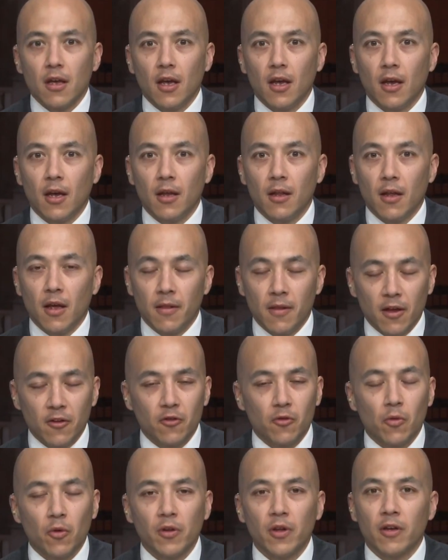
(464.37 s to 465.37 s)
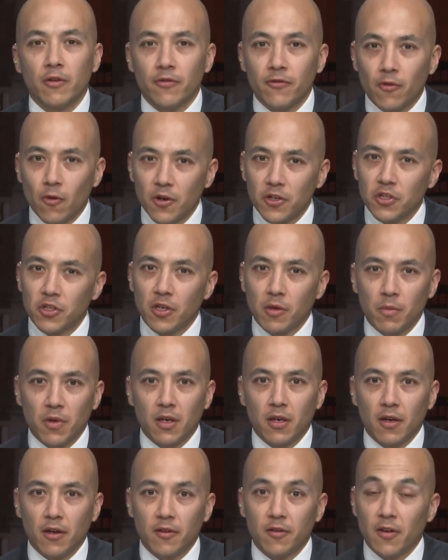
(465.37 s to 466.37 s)
And that's really unfortunate
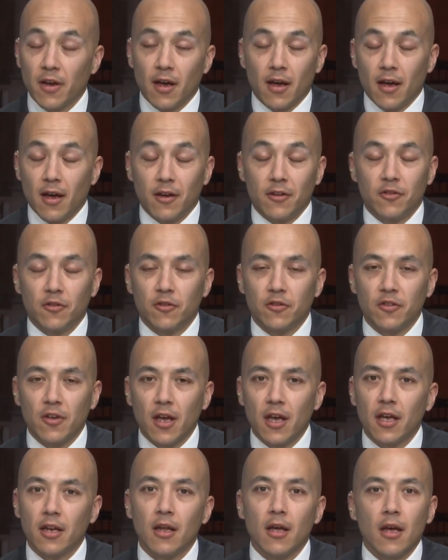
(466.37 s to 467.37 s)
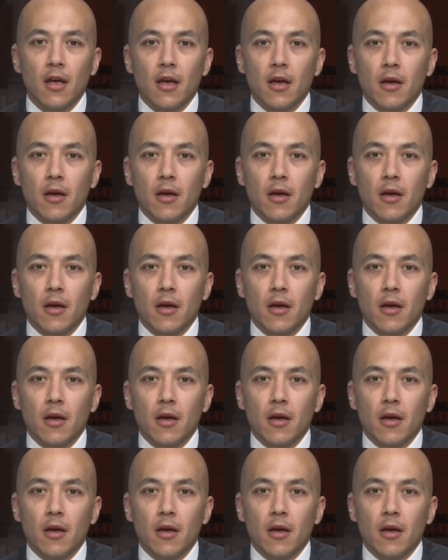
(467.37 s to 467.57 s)
because, as you said,